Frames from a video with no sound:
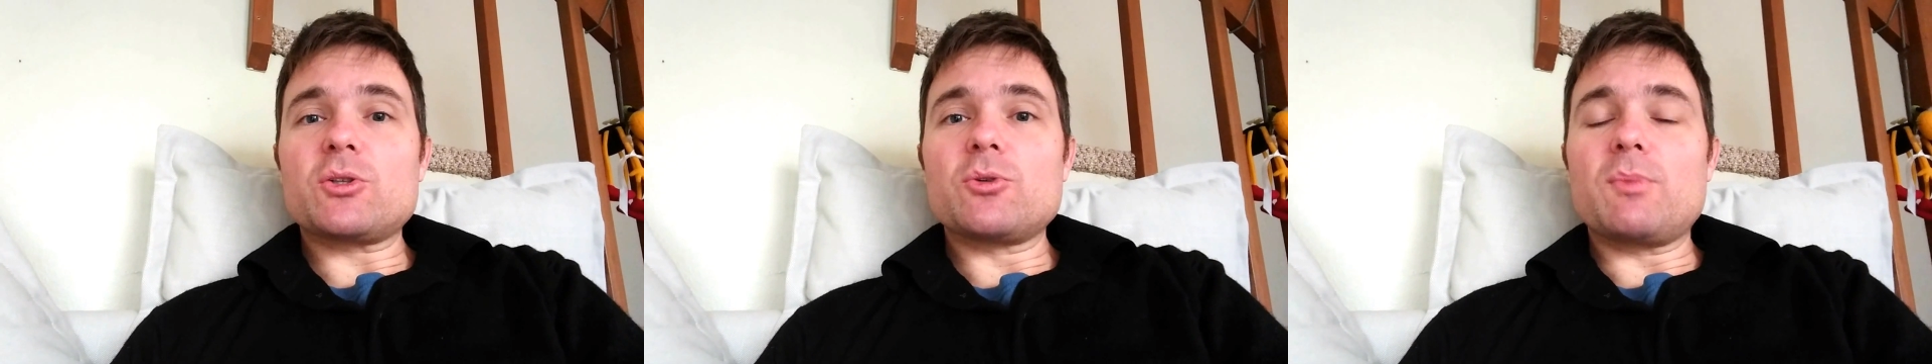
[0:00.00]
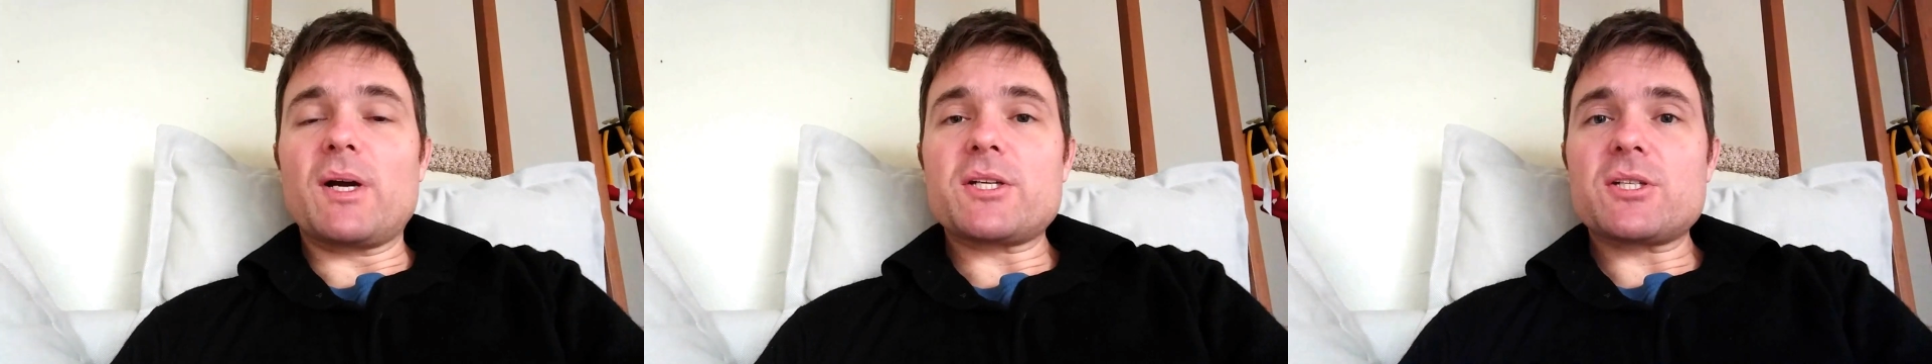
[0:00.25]
too
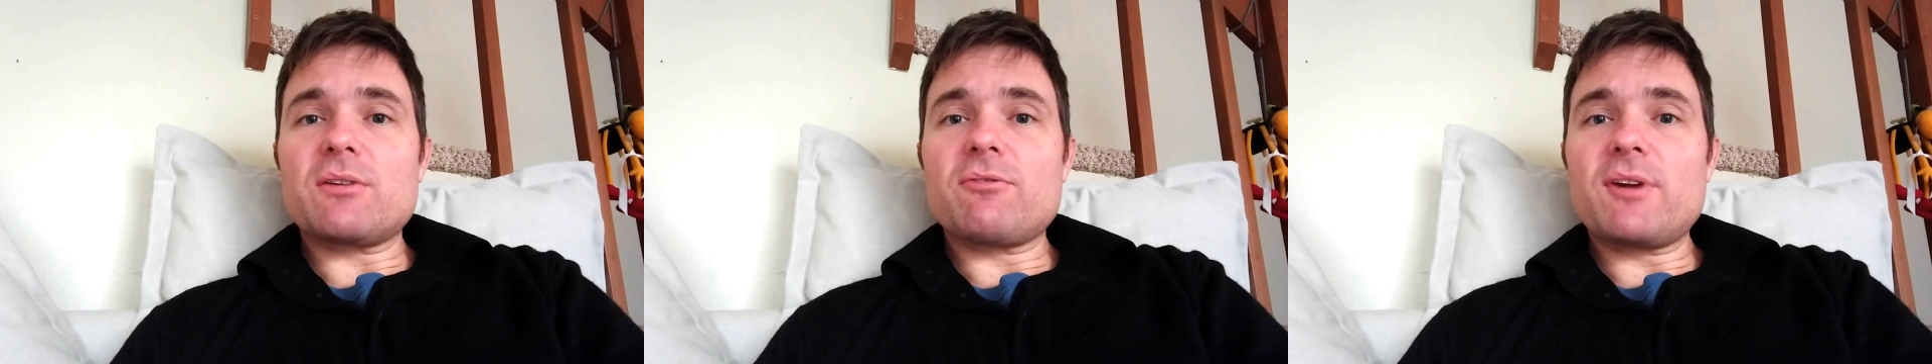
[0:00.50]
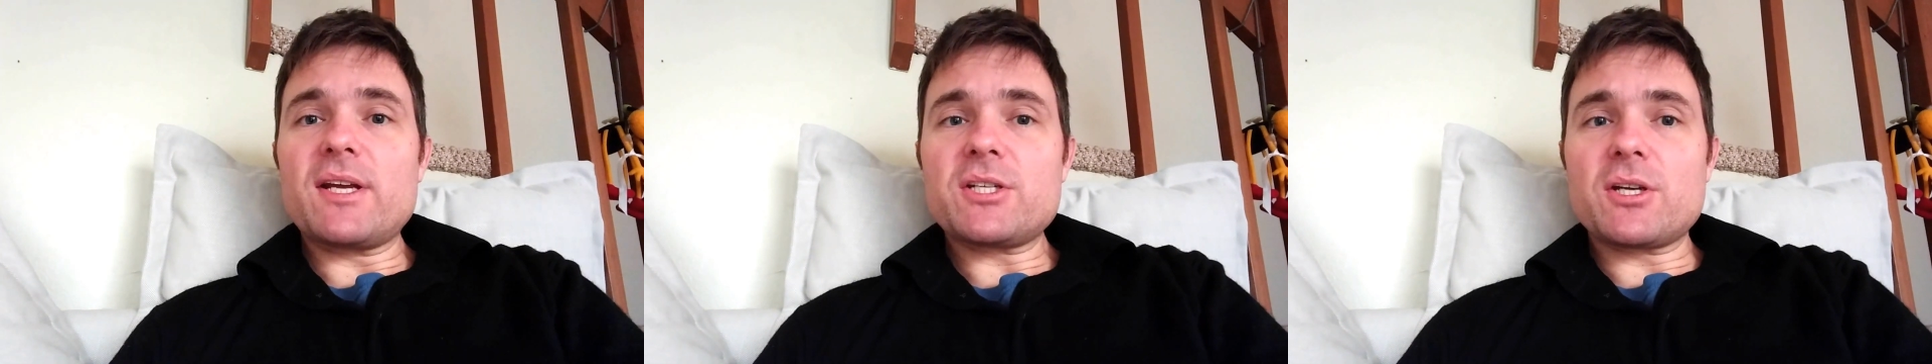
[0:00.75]
much
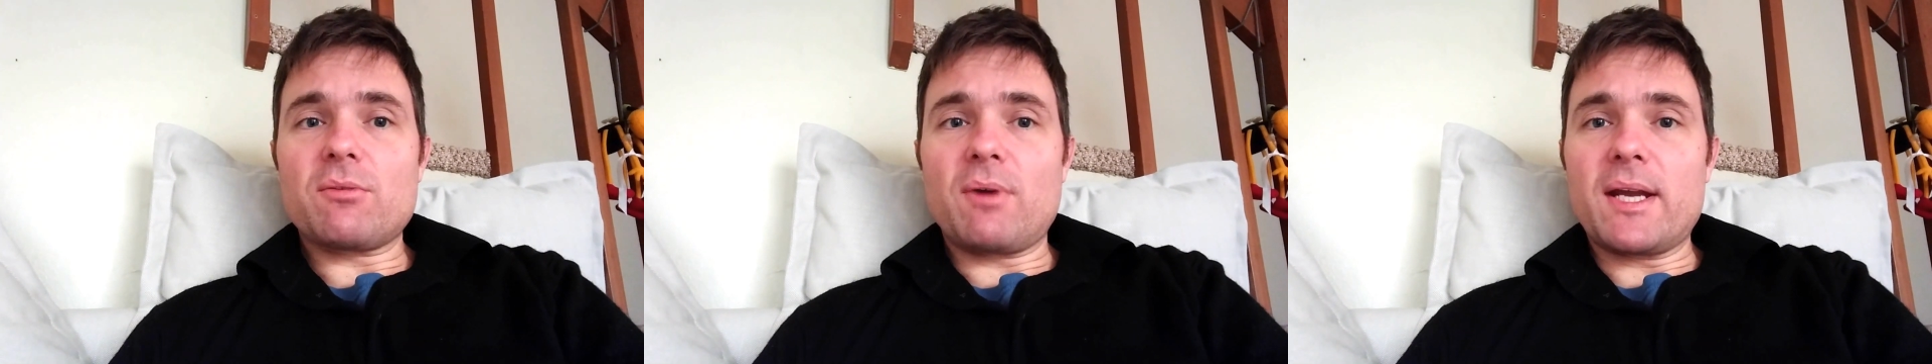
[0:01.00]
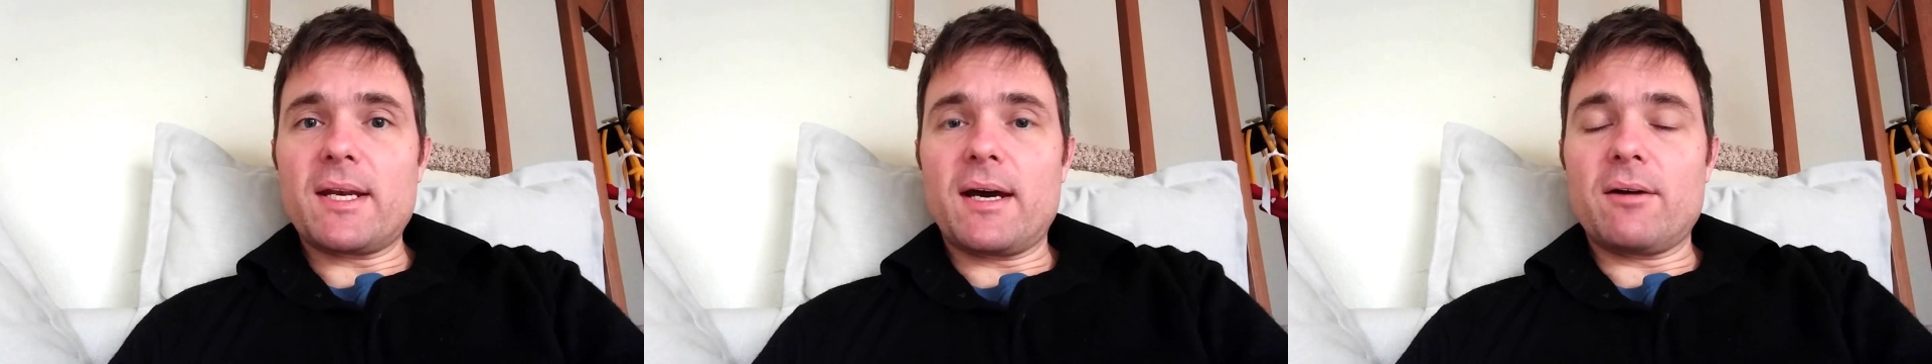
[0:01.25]
inflation
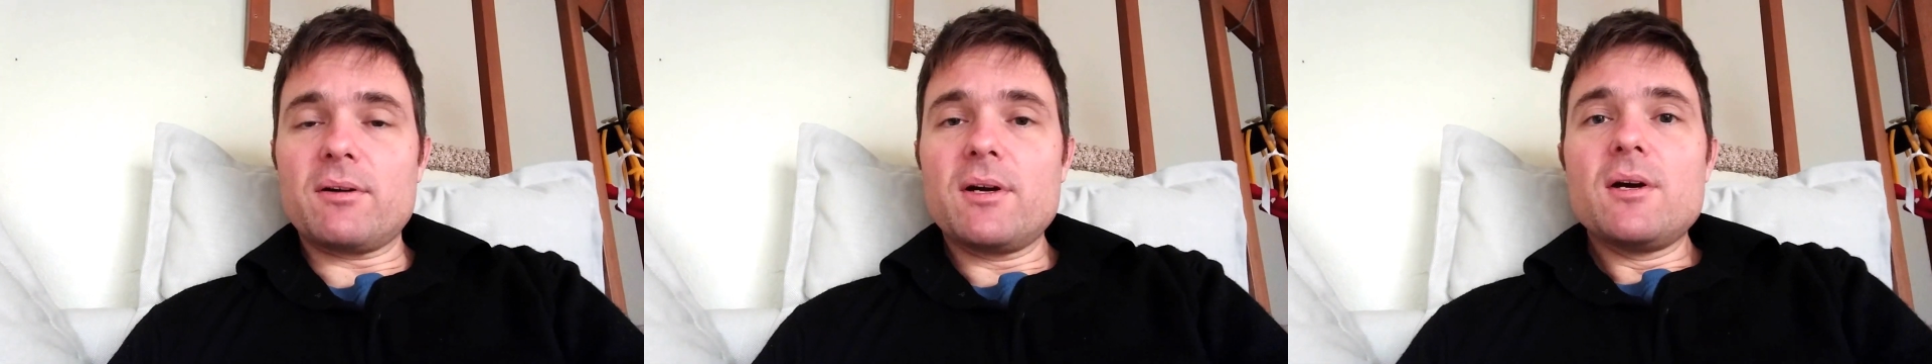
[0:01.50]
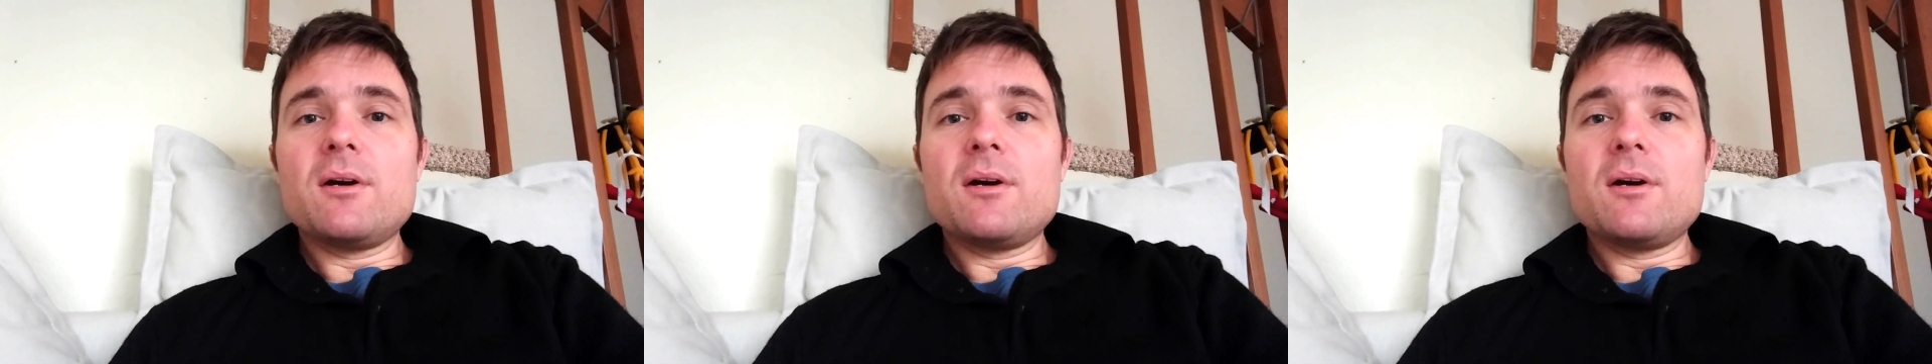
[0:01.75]
right now,